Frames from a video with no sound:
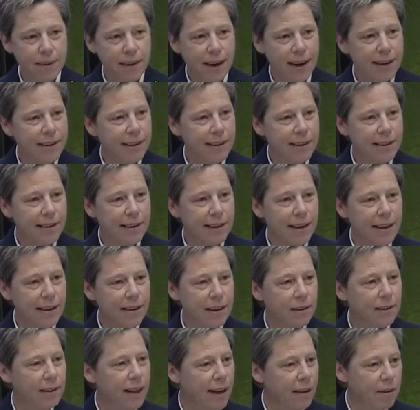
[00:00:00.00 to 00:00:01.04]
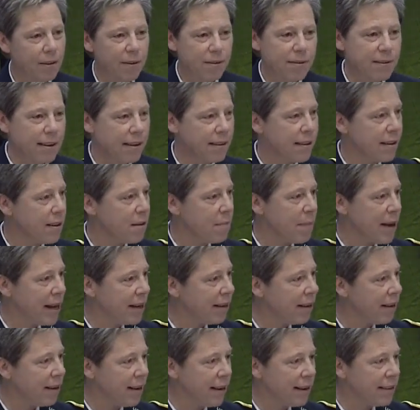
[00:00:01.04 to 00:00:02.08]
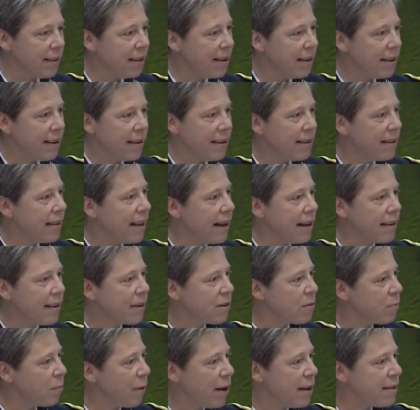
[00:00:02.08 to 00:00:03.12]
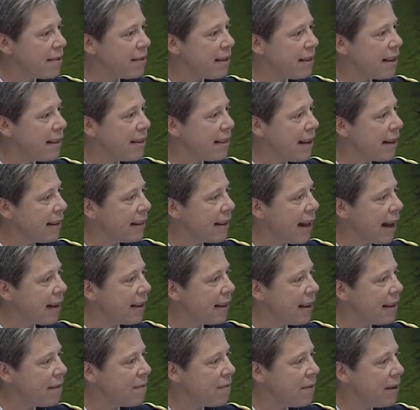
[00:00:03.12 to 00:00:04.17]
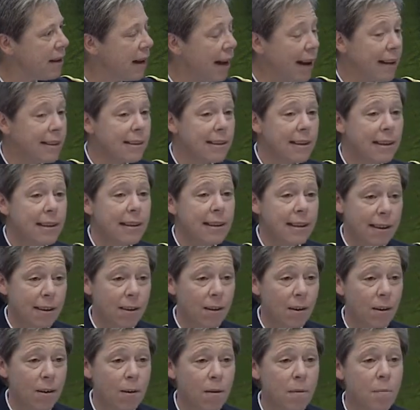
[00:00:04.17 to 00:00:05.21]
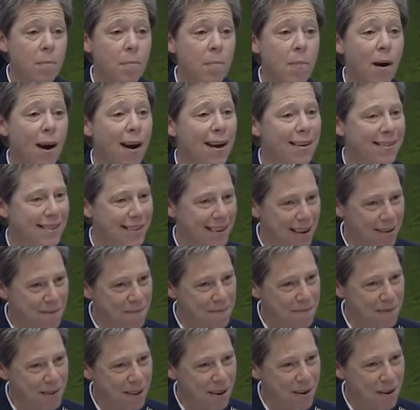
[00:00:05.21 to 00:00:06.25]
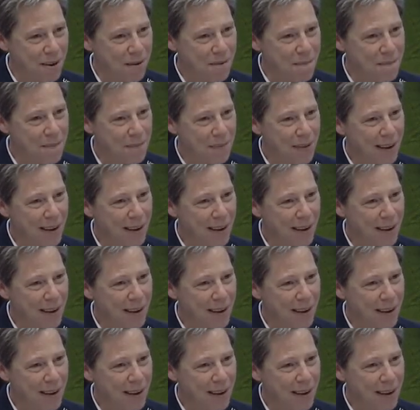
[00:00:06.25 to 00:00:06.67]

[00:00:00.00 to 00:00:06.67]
I didn't get a letter sent to the Pentagon that expressed anything negative. I did hear positive, though.